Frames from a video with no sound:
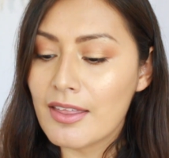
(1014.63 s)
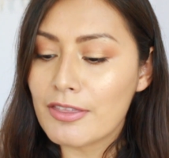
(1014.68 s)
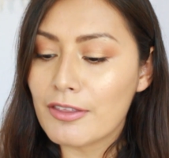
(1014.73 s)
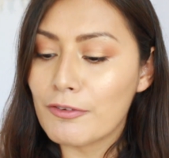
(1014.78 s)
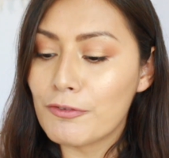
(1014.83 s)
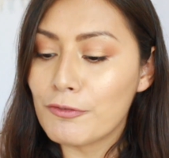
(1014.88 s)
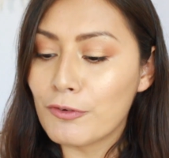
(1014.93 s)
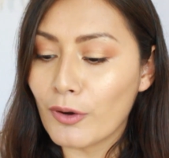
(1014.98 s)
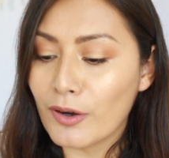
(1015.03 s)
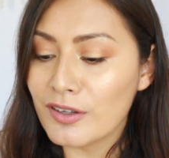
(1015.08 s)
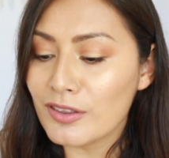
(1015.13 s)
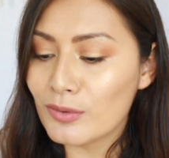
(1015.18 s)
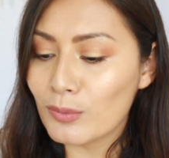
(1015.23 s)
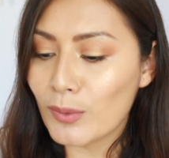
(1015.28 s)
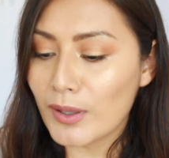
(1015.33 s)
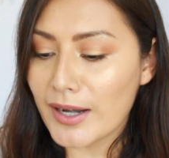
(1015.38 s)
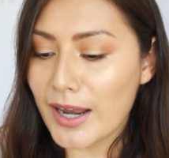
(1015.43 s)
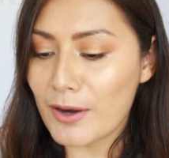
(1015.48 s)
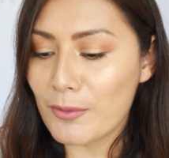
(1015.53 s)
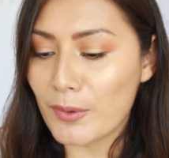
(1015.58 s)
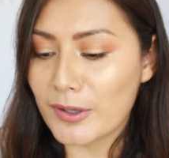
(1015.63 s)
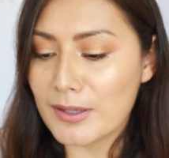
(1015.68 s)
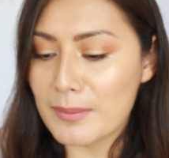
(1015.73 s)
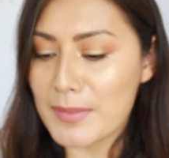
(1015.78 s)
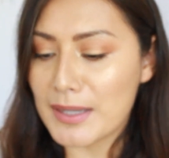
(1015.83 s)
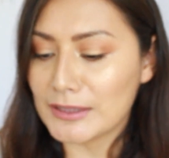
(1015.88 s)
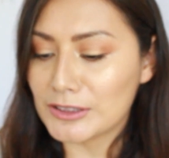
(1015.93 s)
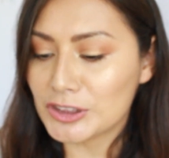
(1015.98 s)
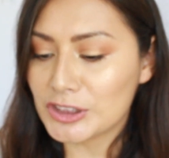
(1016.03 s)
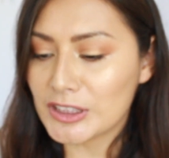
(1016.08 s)
The fourth one I want to
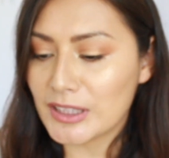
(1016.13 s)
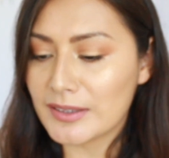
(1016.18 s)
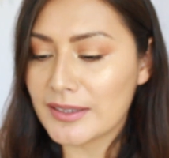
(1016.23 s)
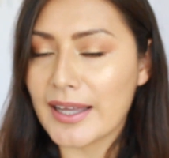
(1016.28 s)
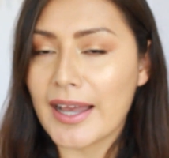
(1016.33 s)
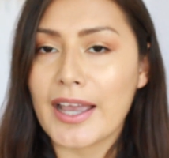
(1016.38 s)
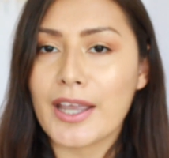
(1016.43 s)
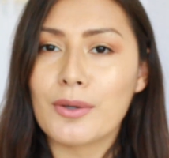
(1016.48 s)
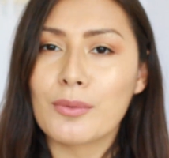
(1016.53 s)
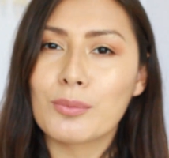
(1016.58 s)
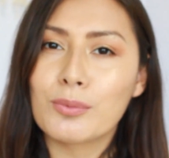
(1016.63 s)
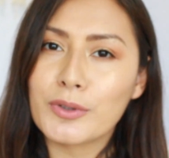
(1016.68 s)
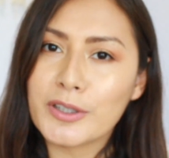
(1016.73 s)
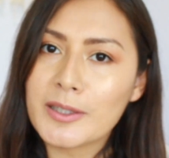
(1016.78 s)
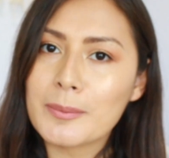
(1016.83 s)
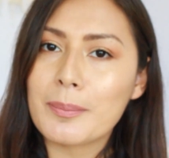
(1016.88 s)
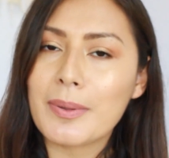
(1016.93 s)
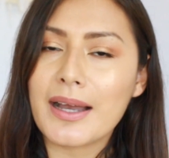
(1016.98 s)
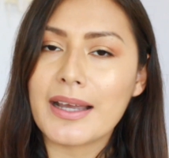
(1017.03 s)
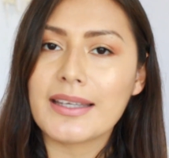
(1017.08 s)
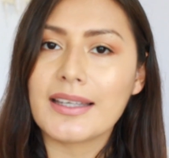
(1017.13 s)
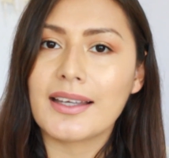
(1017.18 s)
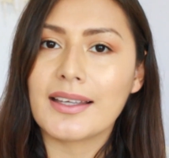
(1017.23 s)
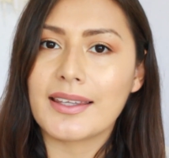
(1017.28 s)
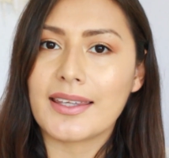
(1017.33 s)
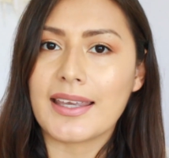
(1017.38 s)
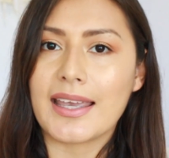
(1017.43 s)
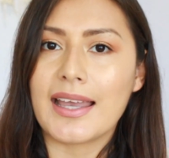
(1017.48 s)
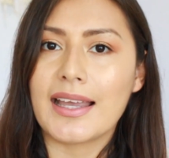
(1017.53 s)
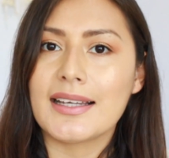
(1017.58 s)
mention that I would buy
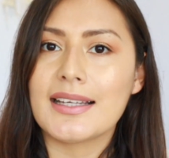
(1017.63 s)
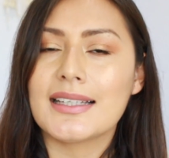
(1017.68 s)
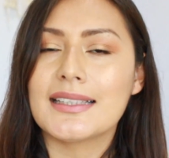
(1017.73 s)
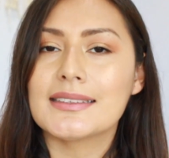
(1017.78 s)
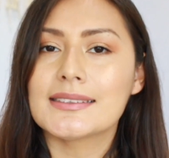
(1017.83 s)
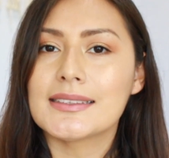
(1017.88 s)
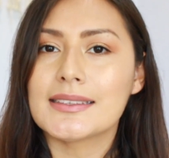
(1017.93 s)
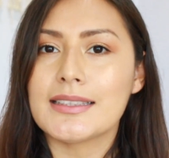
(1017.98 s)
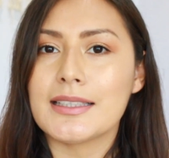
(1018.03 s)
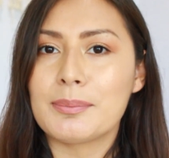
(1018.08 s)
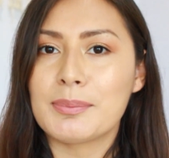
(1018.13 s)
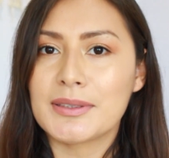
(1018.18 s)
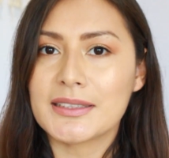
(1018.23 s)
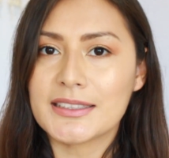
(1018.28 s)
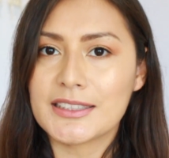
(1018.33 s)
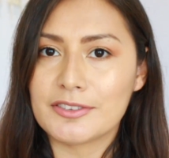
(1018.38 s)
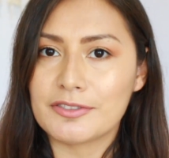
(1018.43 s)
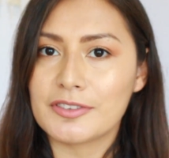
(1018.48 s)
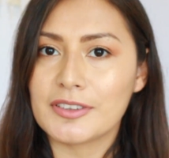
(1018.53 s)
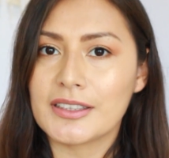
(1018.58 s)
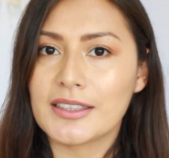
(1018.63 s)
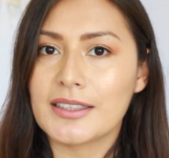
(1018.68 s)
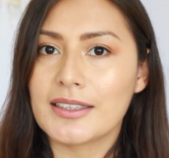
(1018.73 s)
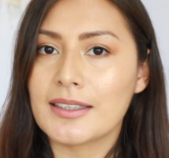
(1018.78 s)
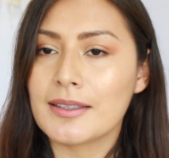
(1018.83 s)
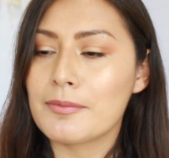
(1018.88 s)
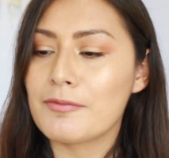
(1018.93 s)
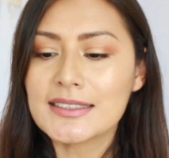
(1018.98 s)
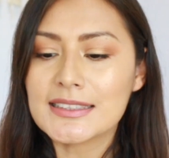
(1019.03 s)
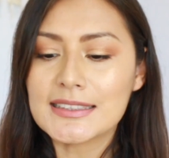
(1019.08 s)
again is the
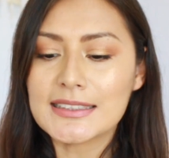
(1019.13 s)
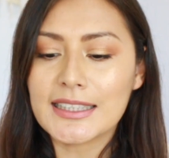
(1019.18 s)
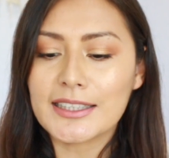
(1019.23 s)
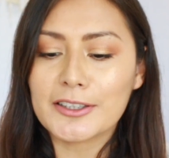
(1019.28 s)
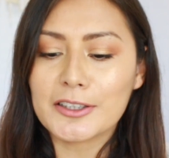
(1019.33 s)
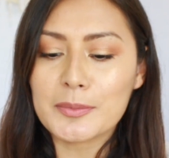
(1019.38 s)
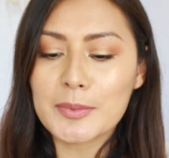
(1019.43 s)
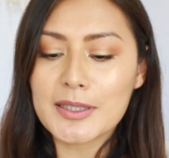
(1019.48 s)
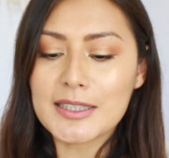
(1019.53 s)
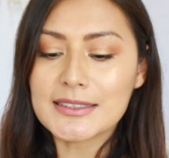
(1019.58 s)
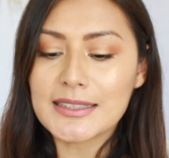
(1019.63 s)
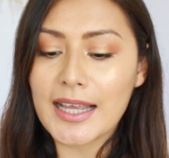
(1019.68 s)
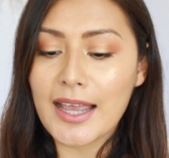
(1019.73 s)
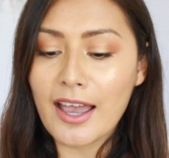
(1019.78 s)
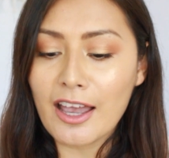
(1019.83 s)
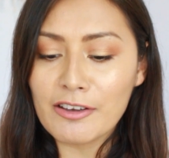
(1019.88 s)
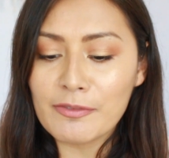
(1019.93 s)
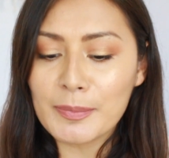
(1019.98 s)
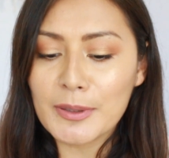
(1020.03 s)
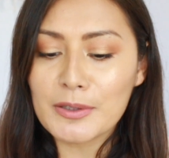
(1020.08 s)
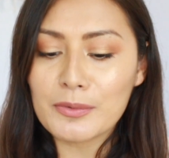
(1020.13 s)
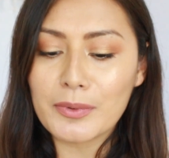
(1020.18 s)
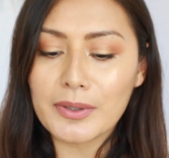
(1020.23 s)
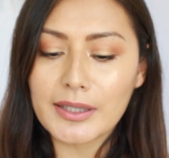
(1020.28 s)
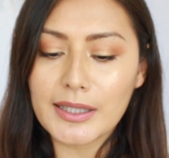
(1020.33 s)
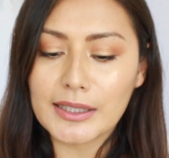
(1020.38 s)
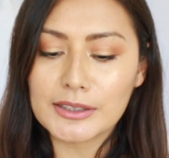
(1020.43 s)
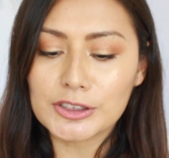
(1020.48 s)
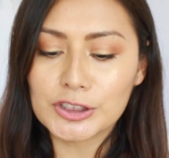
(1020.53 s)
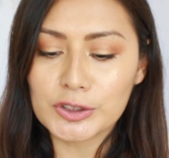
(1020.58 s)
Pacifica concealer, because I have been
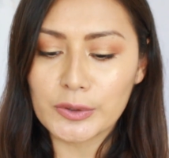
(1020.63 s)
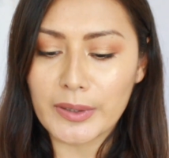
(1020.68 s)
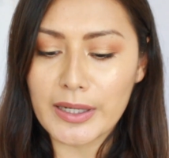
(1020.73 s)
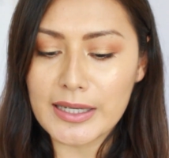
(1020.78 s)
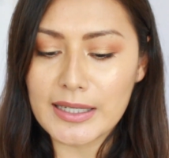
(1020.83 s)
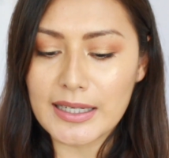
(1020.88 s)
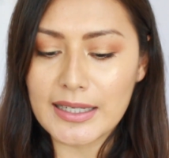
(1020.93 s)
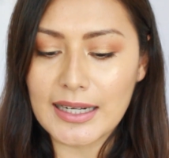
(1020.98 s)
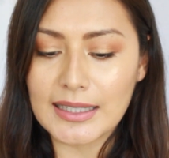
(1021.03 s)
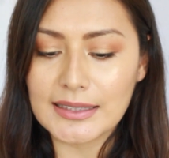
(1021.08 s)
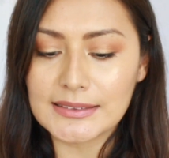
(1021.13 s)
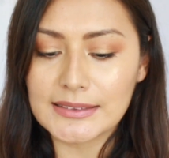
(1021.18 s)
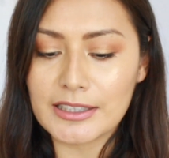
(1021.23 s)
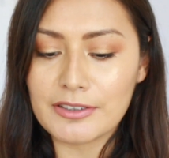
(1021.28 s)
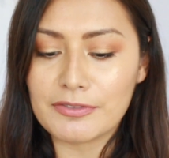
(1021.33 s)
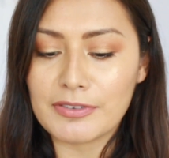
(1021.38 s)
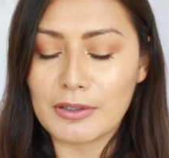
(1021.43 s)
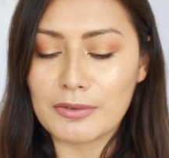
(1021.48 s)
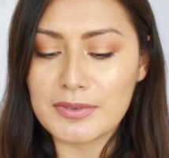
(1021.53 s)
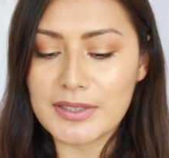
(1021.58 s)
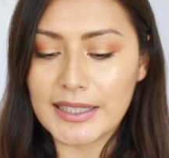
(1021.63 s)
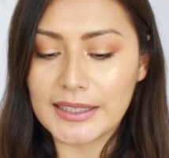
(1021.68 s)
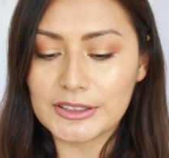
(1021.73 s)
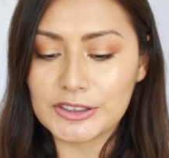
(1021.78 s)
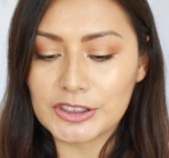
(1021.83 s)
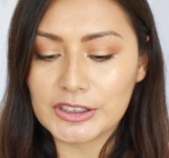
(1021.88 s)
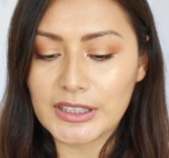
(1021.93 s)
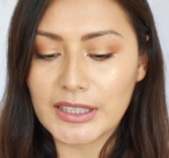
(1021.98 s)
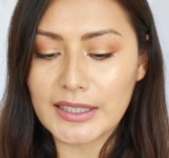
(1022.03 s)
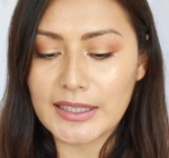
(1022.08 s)
really enjoying it as a
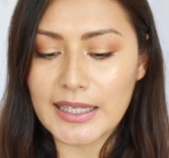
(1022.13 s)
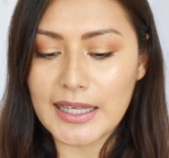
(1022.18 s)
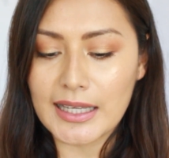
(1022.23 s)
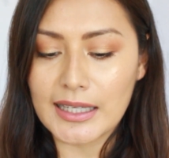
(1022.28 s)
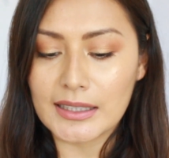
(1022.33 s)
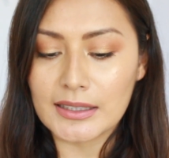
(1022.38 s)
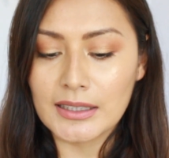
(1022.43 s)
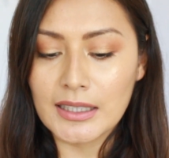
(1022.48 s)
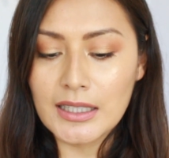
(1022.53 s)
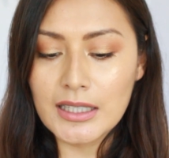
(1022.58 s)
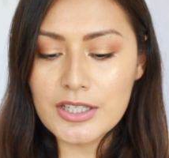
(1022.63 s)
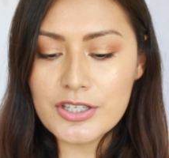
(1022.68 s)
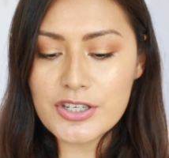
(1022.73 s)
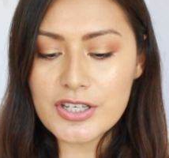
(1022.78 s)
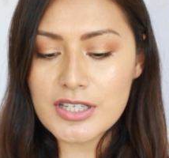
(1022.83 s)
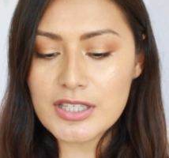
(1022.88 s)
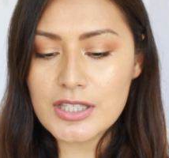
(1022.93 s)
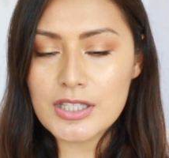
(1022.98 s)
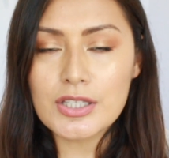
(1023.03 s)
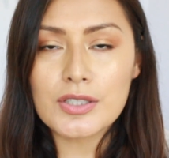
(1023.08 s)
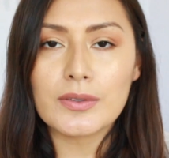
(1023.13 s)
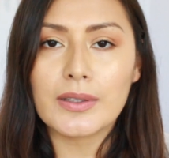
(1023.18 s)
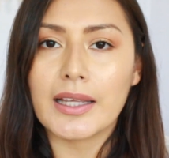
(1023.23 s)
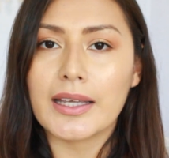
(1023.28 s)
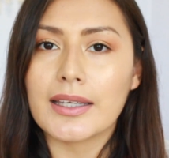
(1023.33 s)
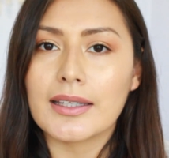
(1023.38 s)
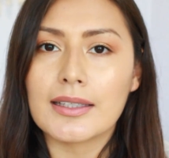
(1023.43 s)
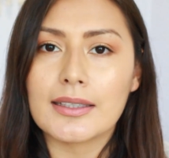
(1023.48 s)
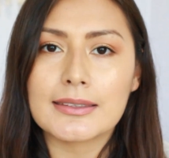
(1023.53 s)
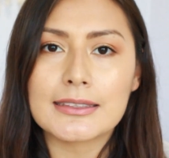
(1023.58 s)
foundation and just to
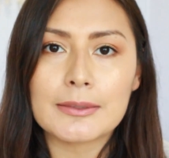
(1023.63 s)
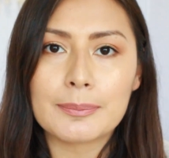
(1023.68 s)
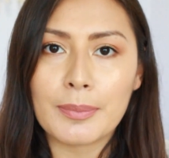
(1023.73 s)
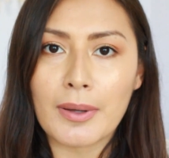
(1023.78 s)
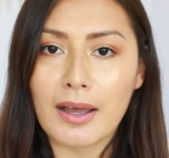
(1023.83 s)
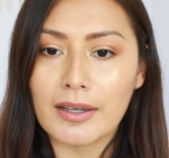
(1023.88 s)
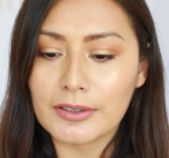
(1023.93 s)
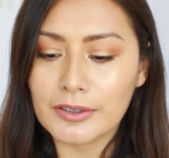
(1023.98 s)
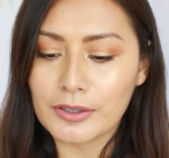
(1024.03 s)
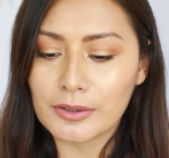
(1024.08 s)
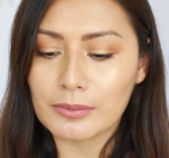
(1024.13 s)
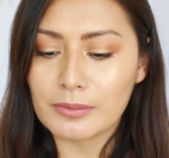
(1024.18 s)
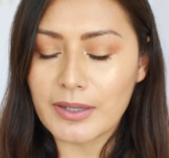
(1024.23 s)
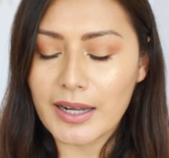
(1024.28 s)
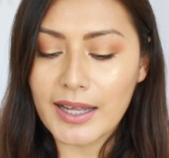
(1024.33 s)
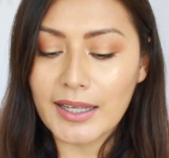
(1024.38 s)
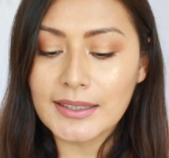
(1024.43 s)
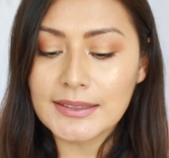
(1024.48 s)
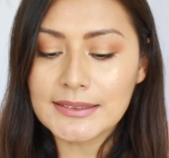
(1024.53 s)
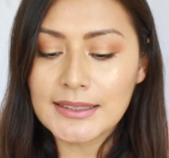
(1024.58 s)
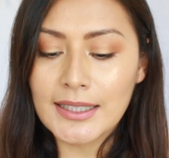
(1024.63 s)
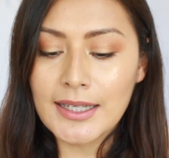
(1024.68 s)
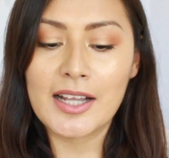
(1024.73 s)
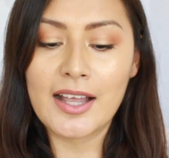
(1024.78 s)
like spot correct.